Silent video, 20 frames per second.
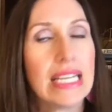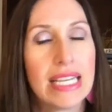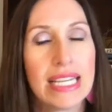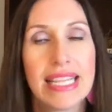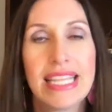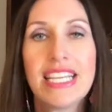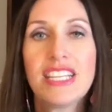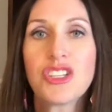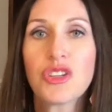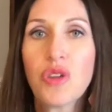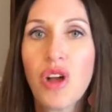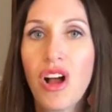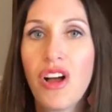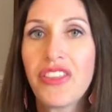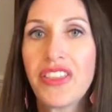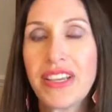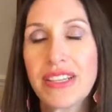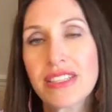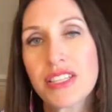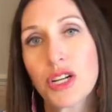These are
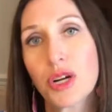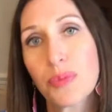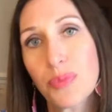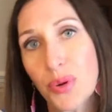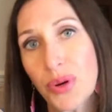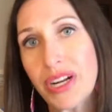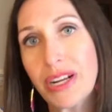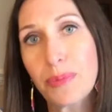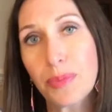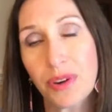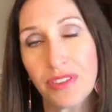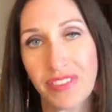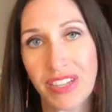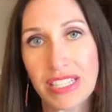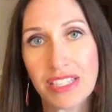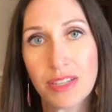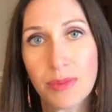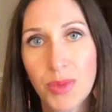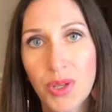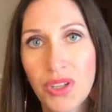all things that are pretty
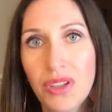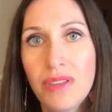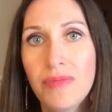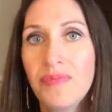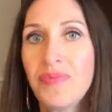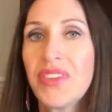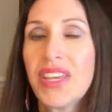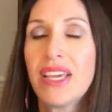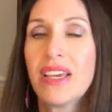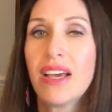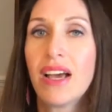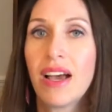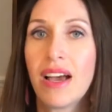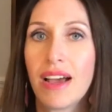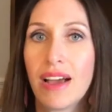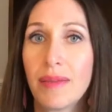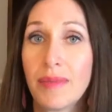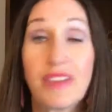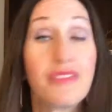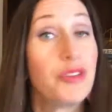preventable
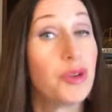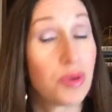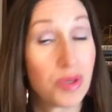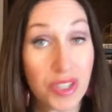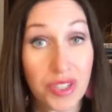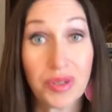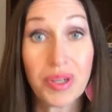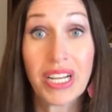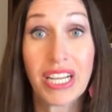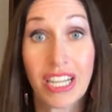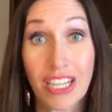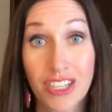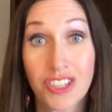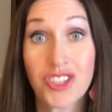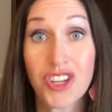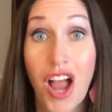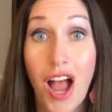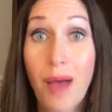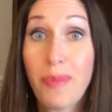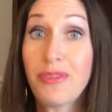if you are doing a good
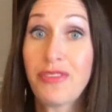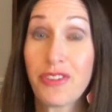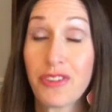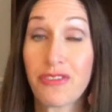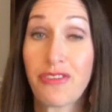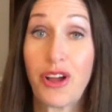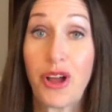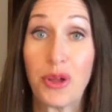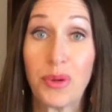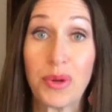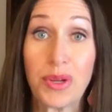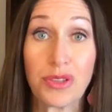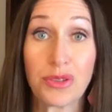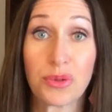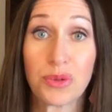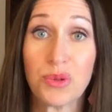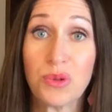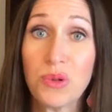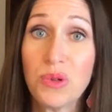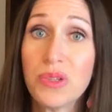job, if you're following
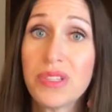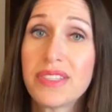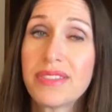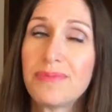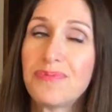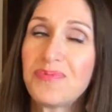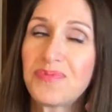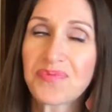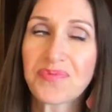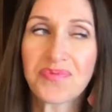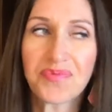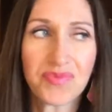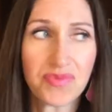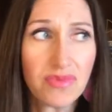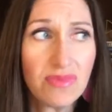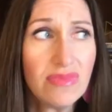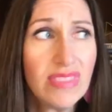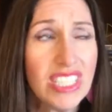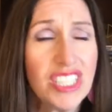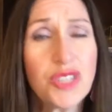the rules.
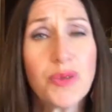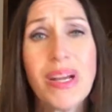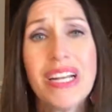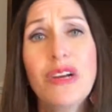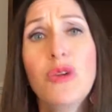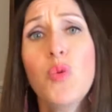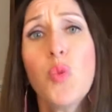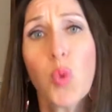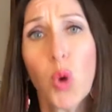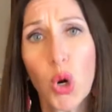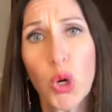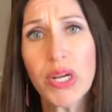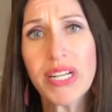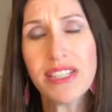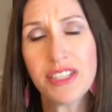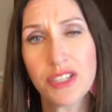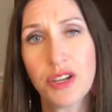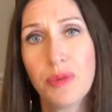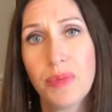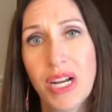So I don't worry
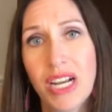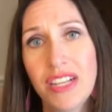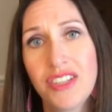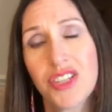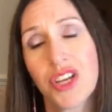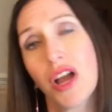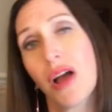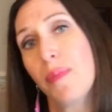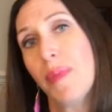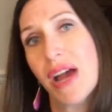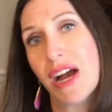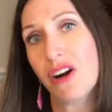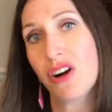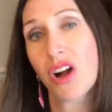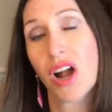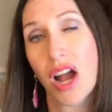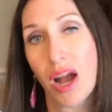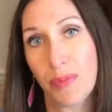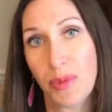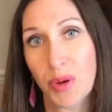so much
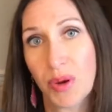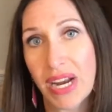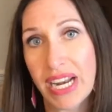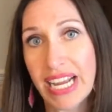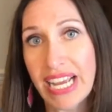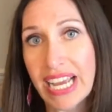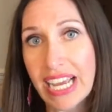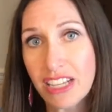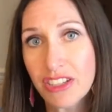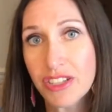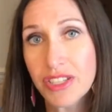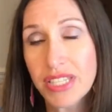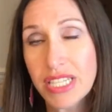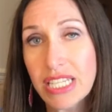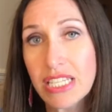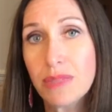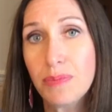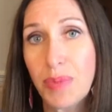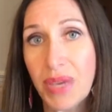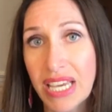about copywriting
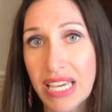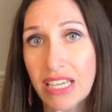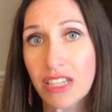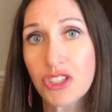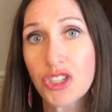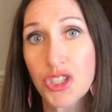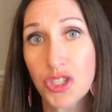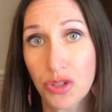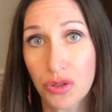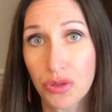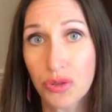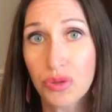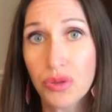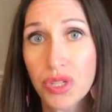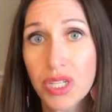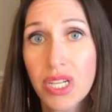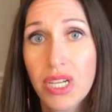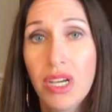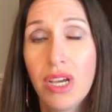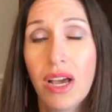agencies being
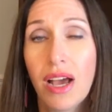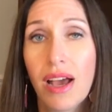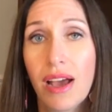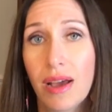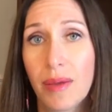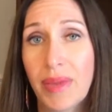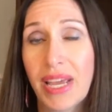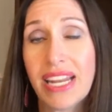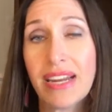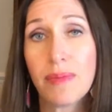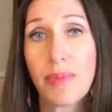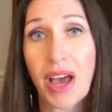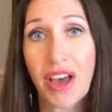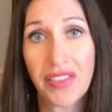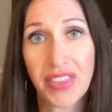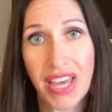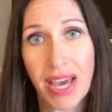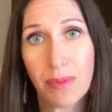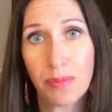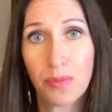sued and
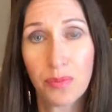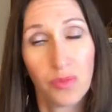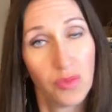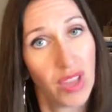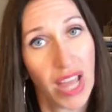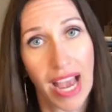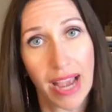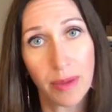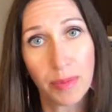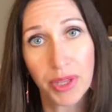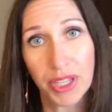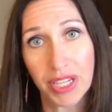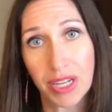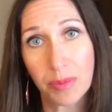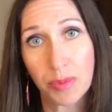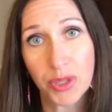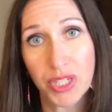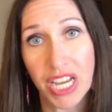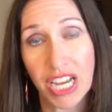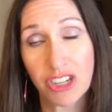about that liability
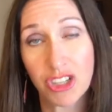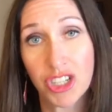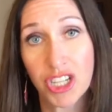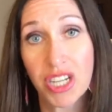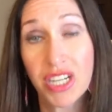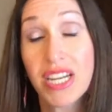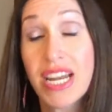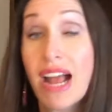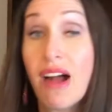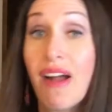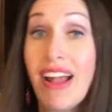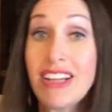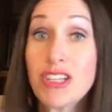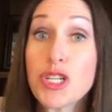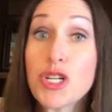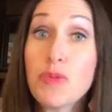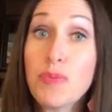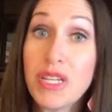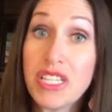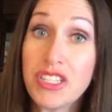protection. Now,
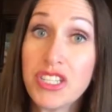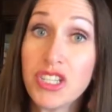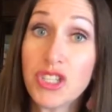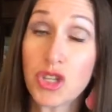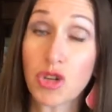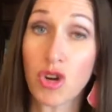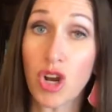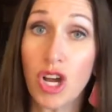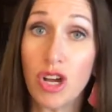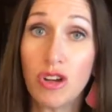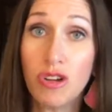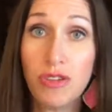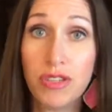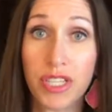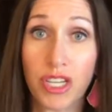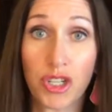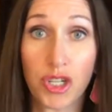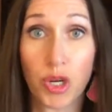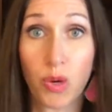as your business grows, as